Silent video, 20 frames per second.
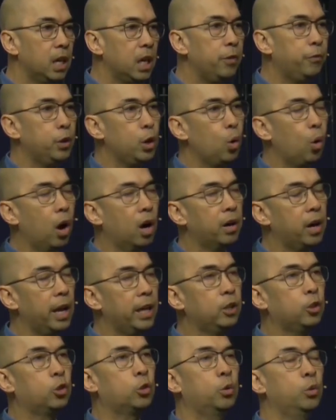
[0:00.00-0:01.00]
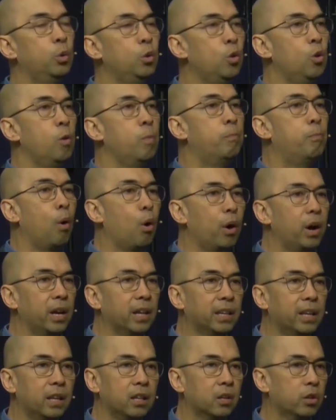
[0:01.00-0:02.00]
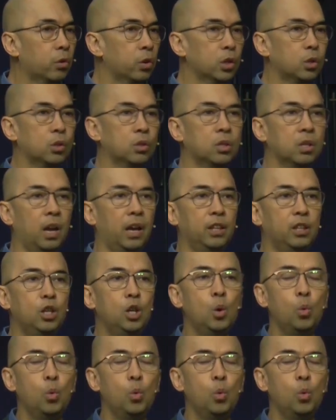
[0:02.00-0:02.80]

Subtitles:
If you are a true born-again Christian,